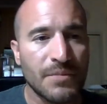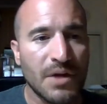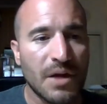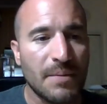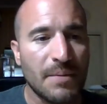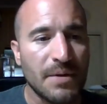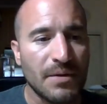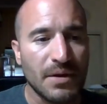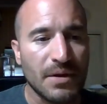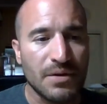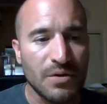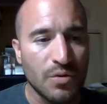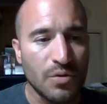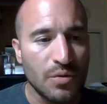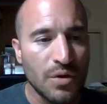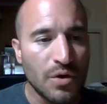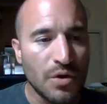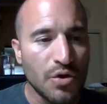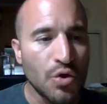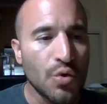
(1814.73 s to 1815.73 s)
I mean, like
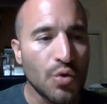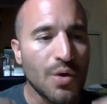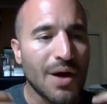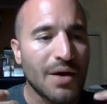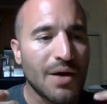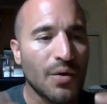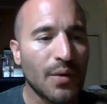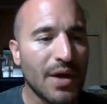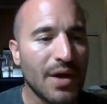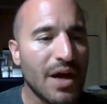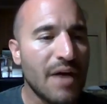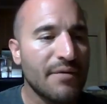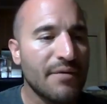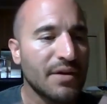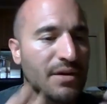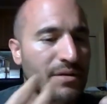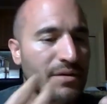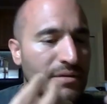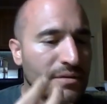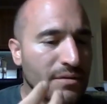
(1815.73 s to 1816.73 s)
you're not
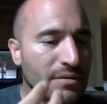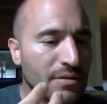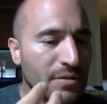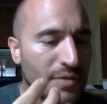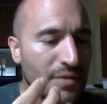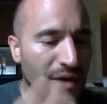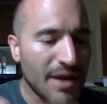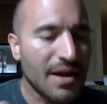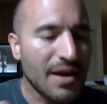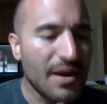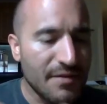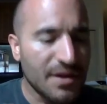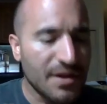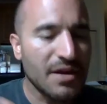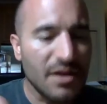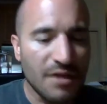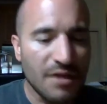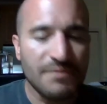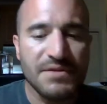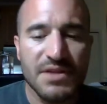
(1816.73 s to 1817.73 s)
having
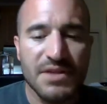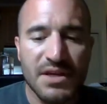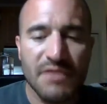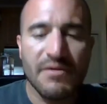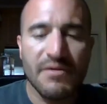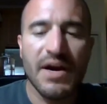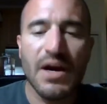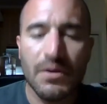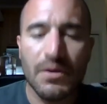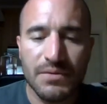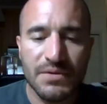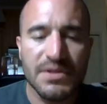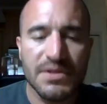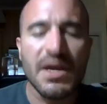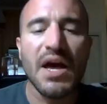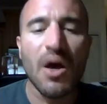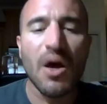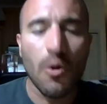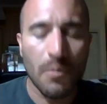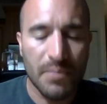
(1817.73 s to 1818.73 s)
enough to give out to
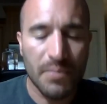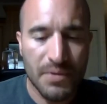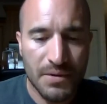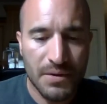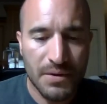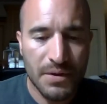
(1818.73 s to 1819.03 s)
help.